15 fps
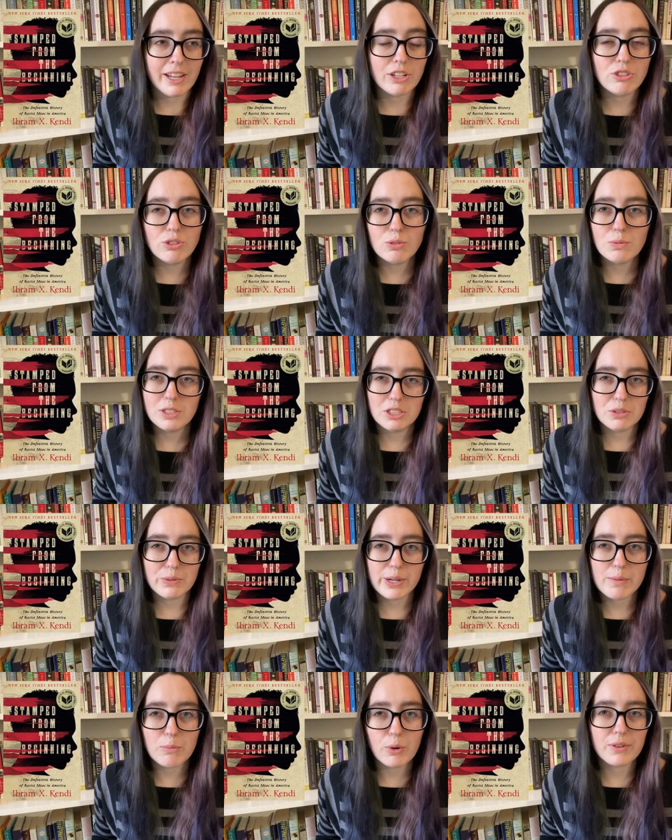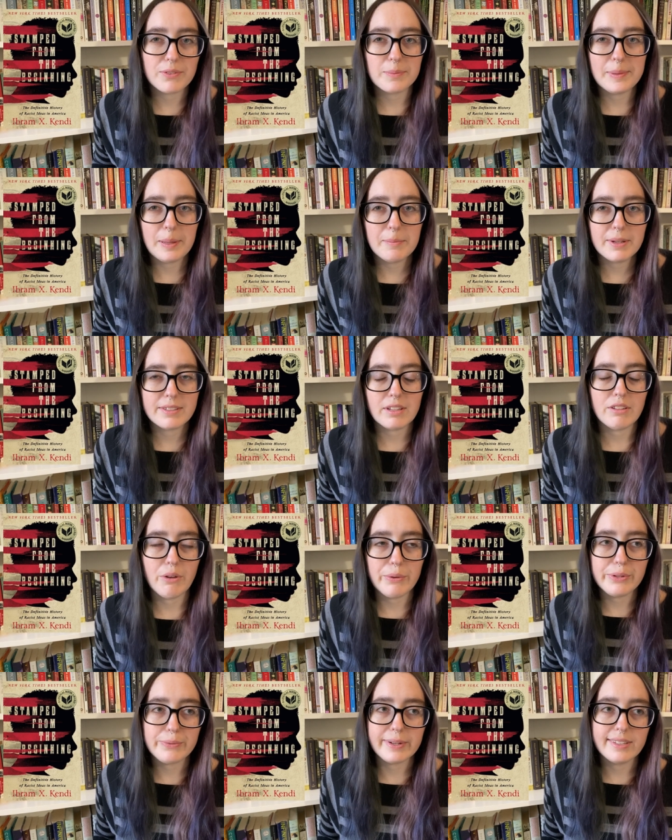I do want to read more from him because I know
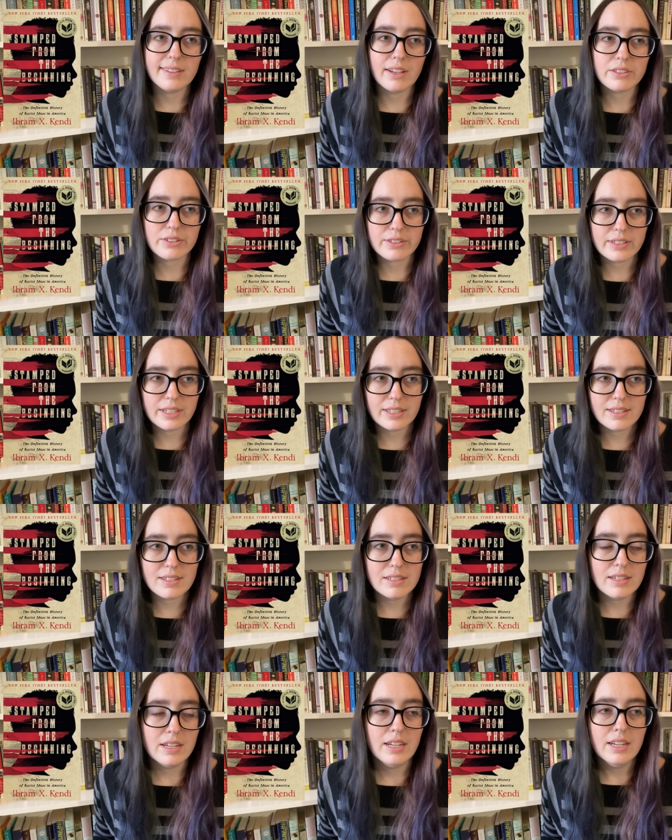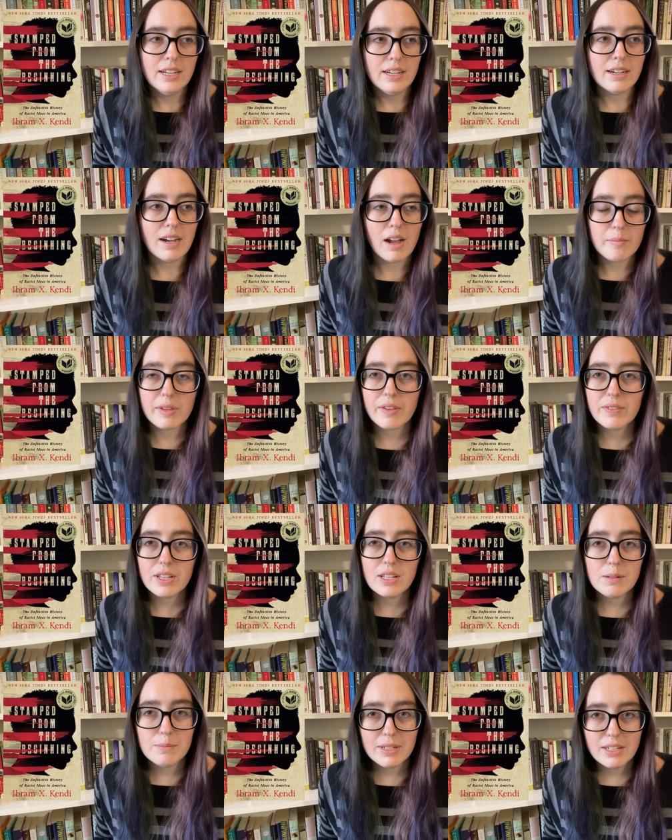he's written other things. I'm giving
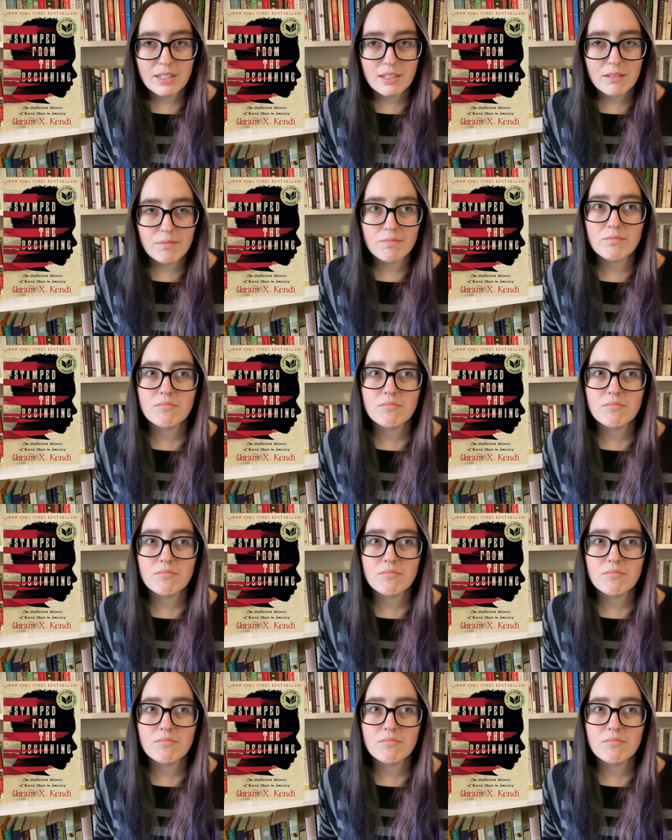it a minute.